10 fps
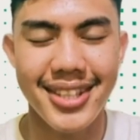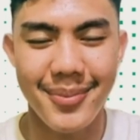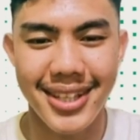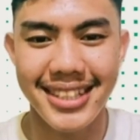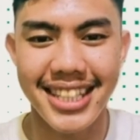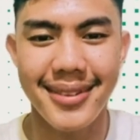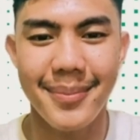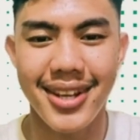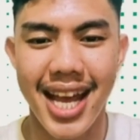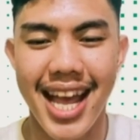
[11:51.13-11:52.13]
a
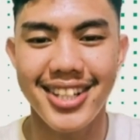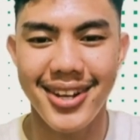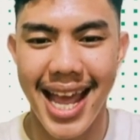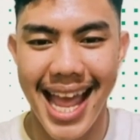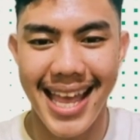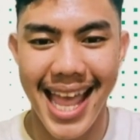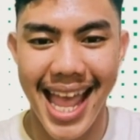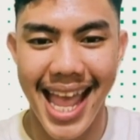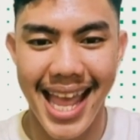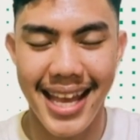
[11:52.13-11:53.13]
resciscible contract?
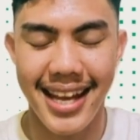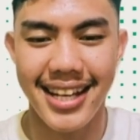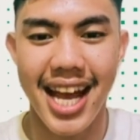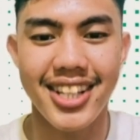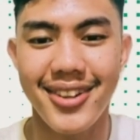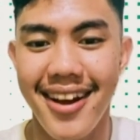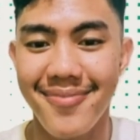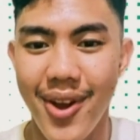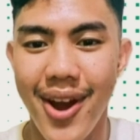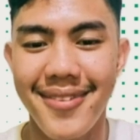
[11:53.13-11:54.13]
A. A contract
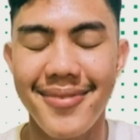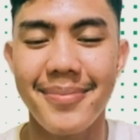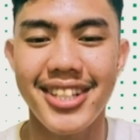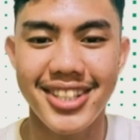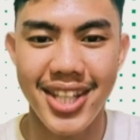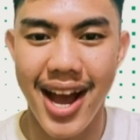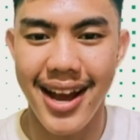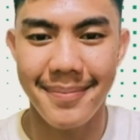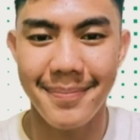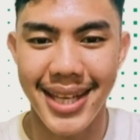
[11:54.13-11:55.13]
void from the
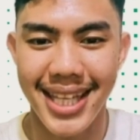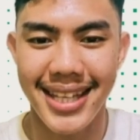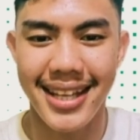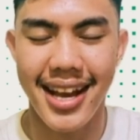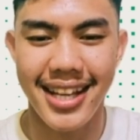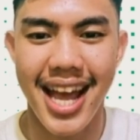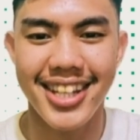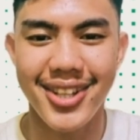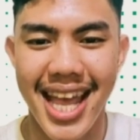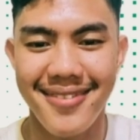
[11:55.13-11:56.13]
start. B. A
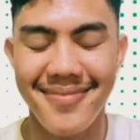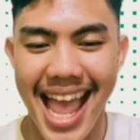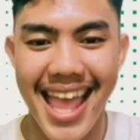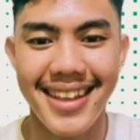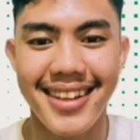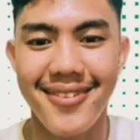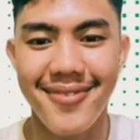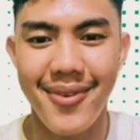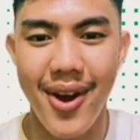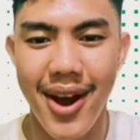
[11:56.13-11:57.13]
contract valid in
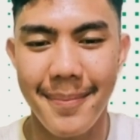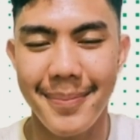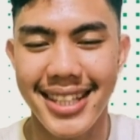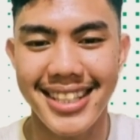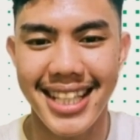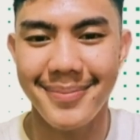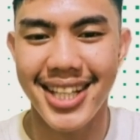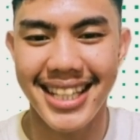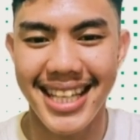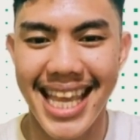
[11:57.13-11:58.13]
form but
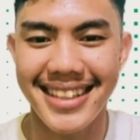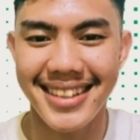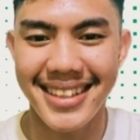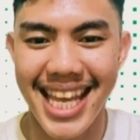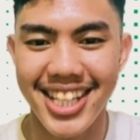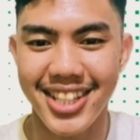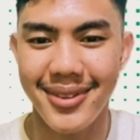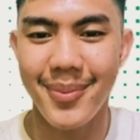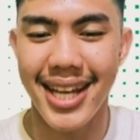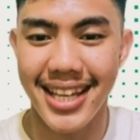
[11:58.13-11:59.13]
subject to
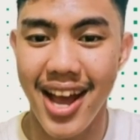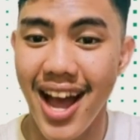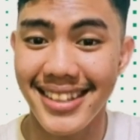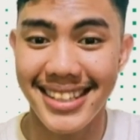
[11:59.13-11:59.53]
cancellation when it causes